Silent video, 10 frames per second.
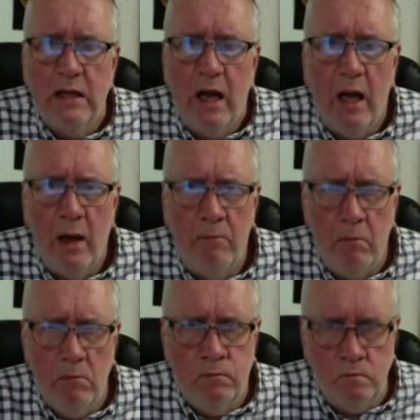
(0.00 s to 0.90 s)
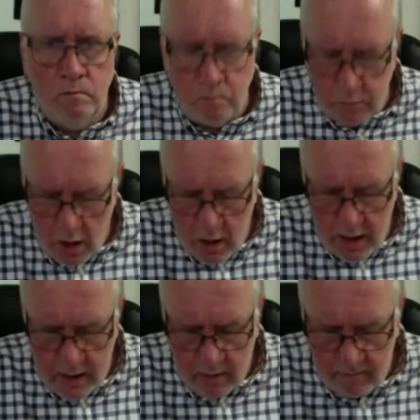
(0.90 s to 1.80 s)

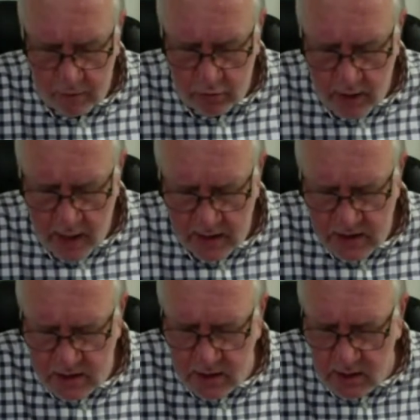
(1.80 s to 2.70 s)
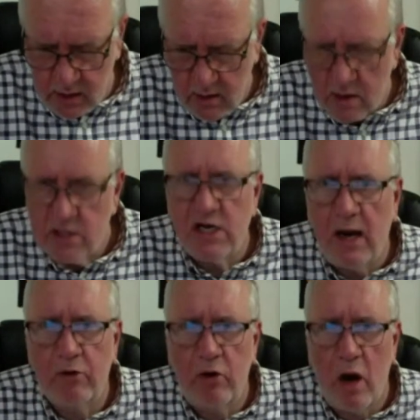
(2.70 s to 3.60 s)
I have created the
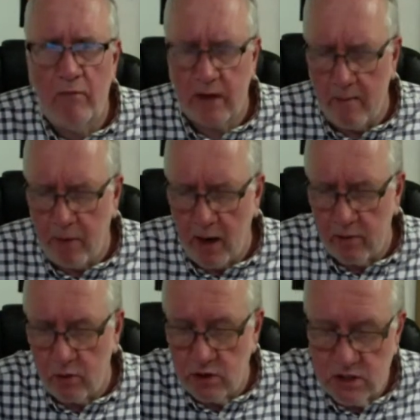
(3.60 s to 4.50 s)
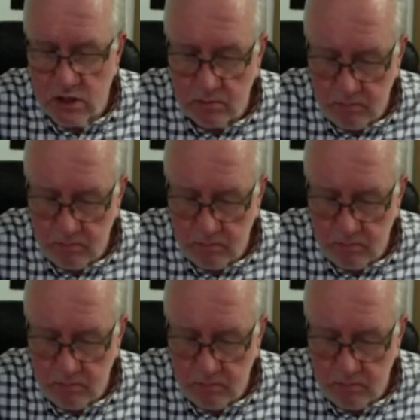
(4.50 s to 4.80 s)
Sepp Craft campaign, which is